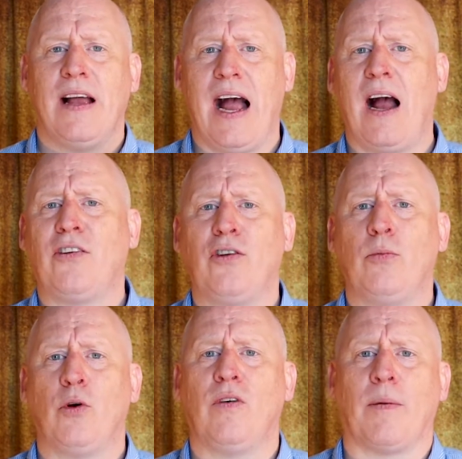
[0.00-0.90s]
As you
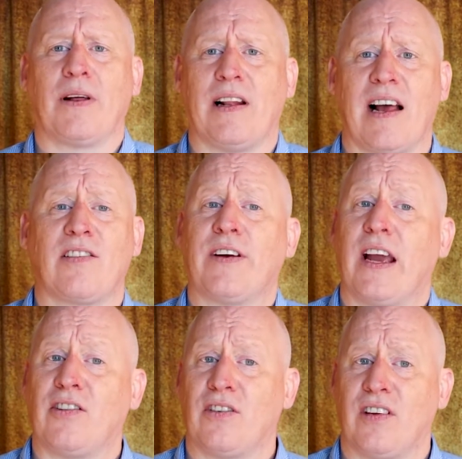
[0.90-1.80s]
move up the
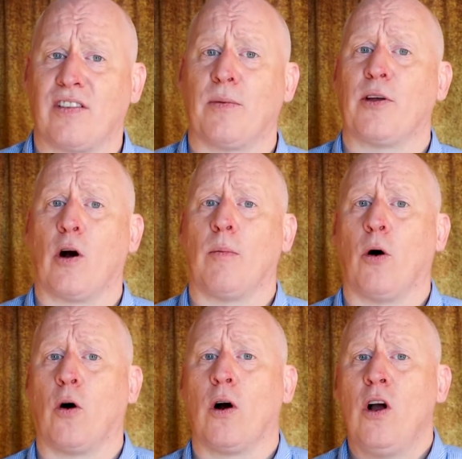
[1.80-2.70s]
classification system, there are
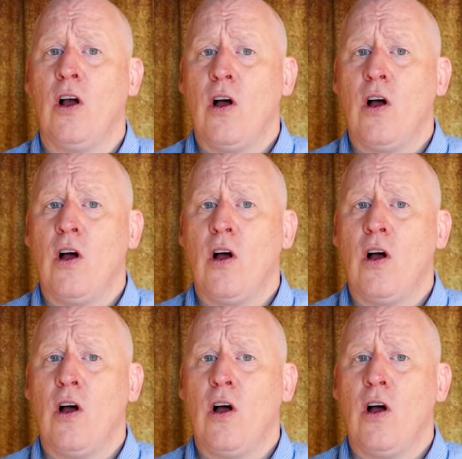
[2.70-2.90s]
more